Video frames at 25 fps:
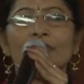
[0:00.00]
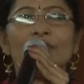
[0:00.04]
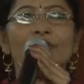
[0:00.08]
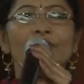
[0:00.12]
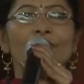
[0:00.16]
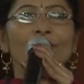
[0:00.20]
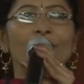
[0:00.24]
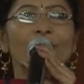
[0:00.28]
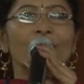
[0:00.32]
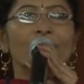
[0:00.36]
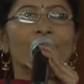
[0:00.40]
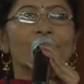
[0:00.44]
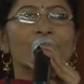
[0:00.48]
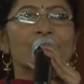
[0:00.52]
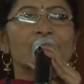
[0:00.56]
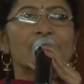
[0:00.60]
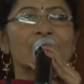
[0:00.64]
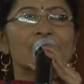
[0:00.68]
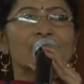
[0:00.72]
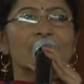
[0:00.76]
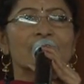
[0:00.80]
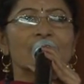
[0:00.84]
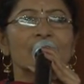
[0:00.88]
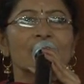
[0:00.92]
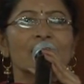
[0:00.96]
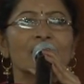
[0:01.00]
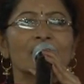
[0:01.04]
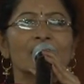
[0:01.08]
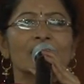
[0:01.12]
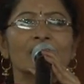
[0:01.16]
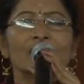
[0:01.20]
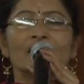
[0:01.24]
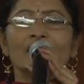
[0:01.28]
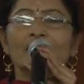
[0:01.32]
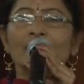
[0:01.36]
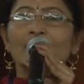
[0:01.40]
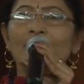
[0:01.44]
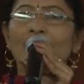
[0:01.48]
you're sitting
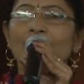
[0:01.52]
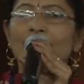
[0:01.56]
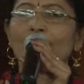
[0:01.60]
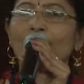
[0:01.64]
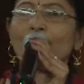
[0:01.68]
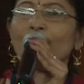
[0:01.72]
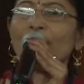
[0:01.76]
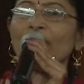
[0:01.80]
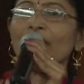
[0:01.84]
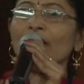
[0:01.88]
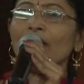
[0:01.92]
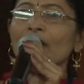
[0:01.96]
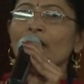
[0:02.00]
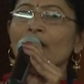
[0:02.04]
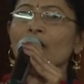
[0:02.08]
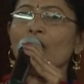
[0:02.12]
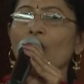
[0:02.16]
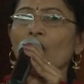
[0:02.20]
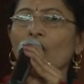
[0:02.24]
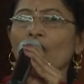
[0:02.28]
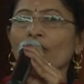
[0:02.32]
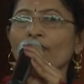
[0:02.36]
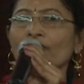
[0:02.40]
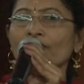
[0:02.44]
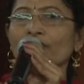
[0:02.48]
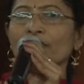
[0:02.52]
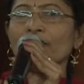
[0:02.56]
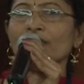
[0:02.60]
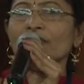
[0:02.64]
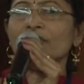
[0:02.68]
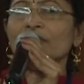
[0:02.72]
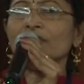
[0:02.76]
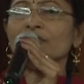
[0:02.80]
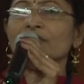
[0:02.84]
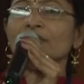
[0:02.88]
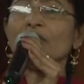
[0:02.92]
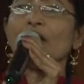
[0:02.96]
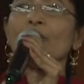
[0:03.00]
in middle of the
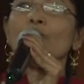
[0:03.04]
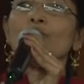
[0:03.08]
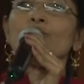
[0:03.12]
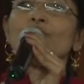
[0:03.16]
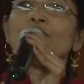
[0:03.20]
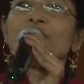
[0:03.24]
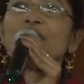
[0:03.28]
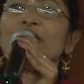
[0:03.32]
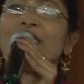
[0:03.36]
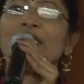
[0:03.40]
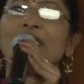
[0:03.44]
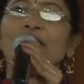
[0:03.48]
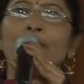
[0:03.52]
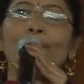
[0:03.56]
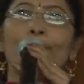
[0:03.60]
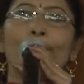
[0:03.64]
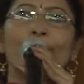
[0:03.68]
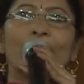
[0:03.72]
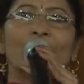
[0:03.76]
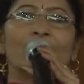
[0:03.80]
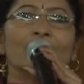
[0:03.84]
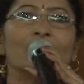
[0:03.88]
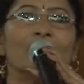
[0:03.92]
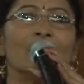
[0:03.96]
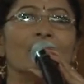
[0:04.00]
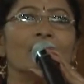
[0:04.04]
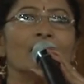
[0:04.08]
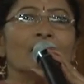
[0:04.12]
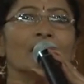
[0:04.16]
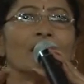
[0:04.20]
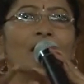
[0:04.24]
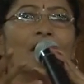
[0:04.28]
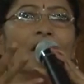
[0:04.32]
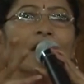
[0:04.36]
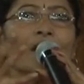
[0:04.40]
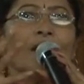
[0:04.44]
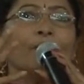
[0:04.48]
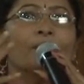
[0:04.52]

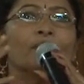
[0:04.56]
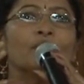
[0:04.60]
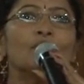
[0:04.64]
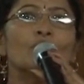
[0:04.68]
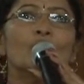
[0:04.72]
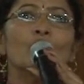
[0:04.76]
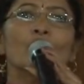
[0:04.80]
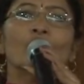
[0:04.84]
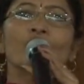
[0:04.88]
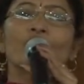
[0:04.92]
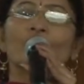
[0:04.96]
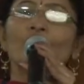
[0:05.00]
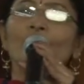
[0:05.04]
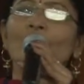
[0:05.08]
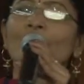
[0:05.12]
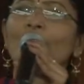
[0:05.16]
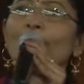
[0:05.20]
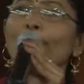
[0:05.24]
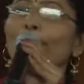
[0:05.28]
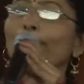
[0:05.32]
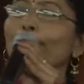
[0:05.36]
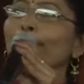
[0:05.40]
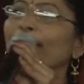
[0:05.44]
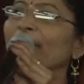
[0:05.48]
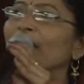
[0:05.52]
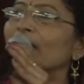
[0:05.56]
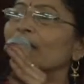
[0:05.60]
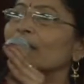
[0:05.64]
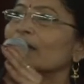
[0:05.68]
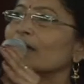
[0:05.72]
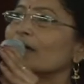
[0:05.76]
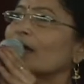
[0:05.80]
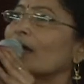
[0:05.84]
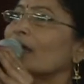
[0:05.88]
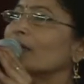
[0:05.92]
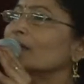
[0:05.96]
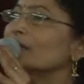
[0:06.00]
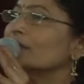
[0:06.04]
1000-petaled, a beautiful
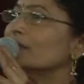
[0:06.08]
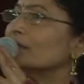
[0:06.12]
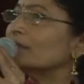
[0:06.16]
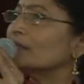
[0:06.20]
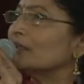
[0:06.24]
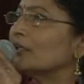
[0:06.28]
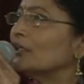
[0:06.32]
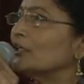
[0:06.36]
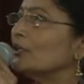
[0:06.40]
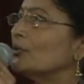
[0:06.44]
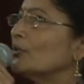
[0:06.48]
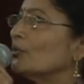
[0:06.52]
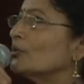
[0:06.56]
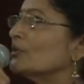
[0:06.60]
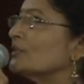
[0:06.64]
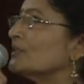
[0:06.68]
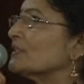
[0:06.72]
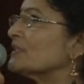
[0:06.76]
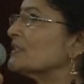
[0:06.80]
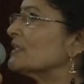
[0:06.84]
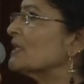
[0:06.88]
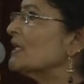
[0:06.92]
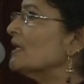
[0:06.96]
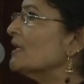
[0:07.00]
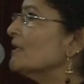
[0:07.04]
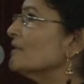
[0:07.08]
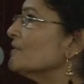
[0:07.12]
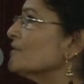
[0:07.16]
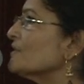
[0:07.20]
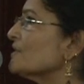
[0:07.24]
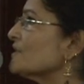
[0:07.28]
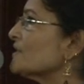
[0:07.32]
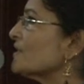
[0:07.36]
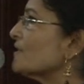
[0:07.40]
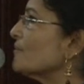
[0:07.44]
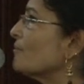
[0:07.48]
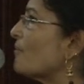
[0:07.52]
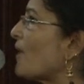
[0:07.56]
pink-colored lotus.
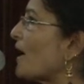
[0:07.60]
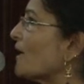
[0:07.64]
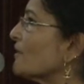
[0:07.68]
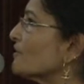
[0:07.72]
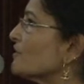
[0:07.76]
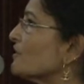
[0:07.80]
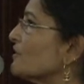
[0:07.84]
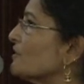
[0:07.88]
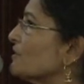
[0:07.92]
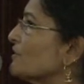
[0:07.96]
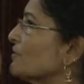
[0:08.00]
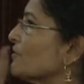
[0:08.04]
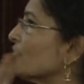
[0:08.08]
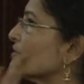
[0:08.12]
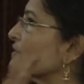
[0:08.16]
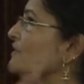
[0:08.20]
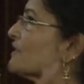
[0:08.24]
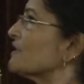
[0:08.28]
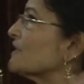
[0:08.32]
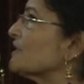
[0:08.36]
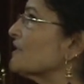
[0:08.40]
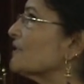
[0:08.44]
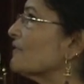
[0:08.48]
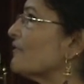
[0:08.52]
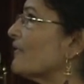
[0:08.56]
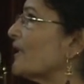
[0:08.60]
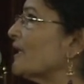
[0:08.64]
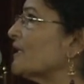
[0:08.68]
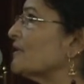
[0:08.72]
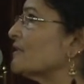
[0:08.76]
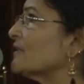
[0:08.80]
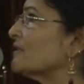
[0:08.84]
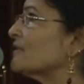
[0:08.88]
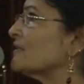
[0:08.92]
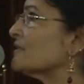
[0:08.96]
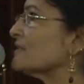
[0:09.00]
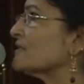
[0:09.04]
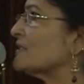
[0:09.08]
Just imagine you're sitting right
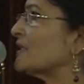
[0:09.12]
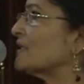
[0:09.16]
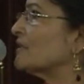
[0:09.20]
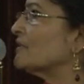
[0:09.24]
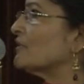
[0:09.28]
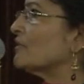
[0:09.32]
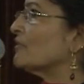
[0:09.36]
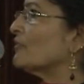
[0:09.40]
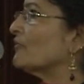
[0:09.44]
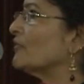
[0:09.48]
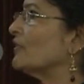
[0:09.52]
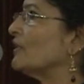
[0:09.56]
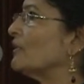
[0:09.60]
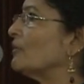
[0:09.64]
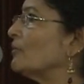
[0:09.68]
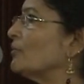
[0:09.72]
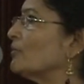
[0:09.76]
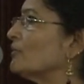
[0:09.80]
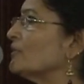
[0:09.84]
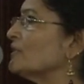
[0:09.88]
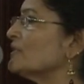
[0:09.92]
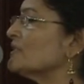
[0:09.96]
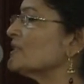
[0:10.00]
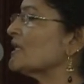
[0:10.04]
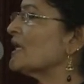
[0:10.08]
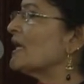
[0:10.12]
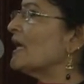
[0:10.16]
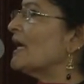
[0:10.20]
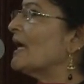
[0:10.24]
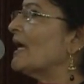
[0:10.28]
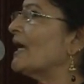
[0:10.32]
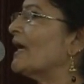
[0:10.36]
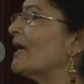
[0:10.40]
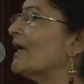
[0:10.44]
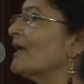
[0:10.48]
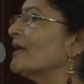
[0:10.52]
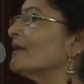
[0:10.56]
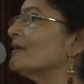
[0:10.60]
in the center of a lotus,
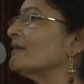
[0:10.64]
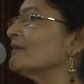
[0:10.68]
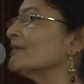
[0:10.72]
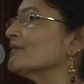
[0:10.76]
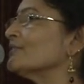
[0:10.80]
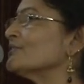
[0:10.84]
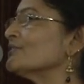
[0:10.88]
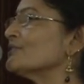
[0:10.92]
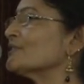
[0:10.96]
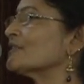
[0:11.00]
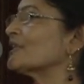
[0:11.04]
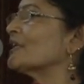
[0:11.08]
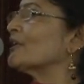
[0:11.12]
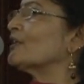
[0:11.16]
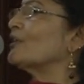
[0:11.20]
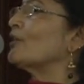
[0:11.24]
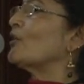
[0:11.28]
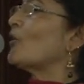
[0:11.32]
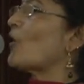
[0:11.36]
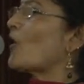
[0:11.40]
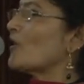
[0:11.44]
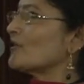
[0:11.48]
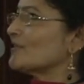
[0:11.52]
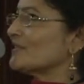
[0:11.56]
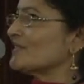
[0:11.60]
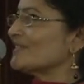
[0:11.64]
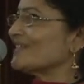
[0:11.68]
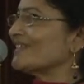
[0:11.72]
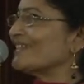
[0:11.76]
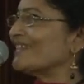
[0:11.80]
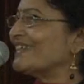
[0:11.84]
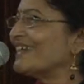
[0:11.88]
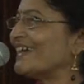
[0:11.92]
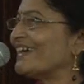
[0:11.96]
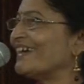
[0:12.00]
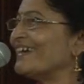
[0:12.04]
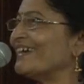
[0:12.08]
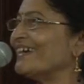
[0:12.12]
and just get lost
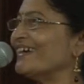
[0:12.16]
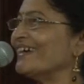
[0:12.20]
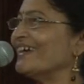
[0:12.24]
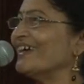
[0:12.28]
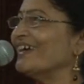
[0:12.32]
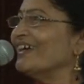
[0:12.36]
there